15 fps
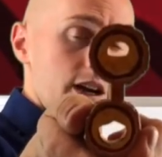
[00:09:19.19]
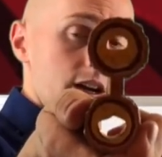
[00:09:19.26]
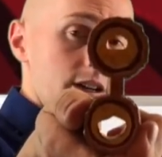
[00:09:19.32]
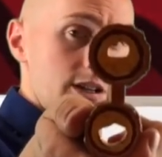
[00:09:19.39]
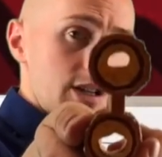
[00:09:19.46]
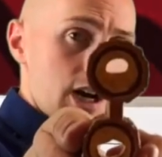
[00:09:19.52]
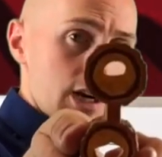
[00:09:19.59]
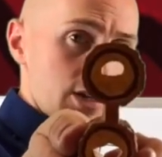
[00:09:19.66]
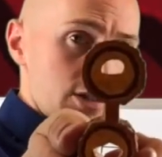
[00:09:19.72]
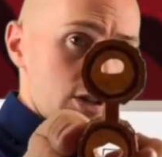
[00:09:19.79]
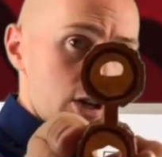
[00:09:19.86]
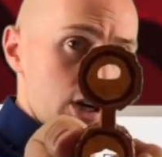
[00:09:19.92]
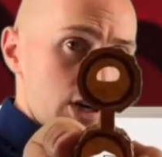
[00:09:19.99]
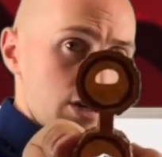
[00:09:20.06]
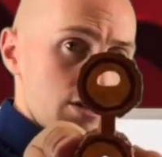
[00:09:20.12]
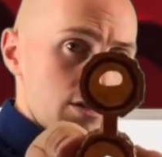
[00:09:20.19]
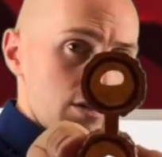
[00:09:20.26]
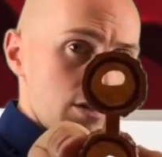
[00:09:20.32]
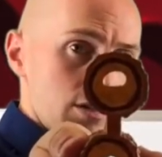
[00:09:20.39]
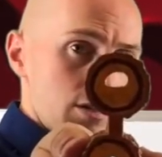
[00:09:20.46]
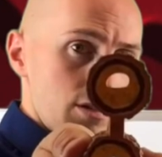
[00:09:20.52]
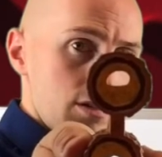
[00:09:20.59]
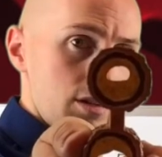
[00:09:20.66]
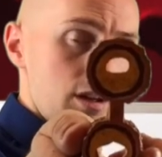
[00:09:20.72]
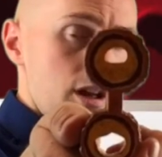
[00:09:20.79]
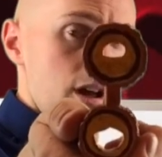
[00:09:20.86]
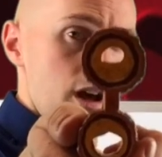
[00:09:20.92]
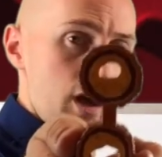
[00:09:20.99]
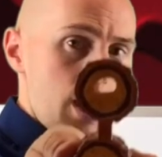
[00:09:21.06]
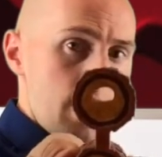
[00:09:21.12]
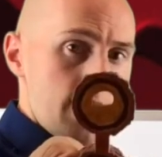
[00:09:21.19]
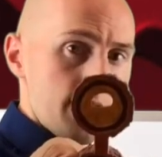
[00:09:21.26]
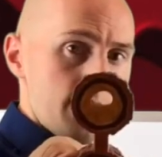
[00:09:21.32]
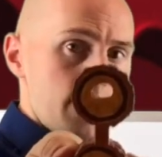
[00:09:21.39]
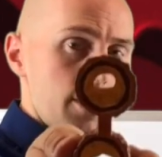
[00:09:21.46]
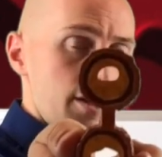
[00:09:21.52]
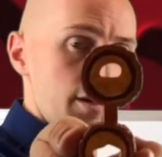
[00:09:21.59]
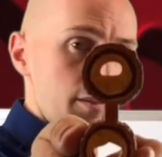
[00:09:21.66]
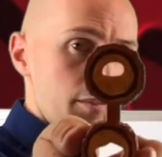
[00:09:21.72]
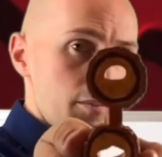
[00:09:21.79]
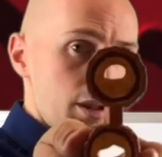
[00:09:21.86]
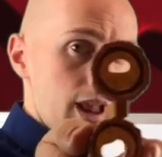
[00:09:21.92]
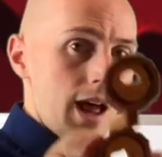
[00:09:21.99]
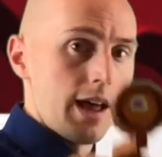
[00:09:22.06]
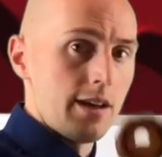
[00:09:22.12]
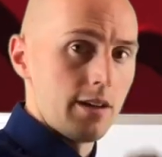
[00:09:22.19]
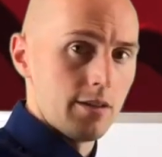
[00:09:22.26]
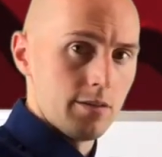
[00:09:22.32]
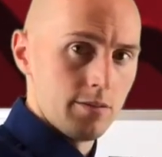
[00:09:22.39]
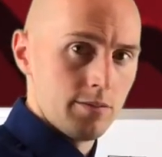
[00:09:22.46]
conductor of blood.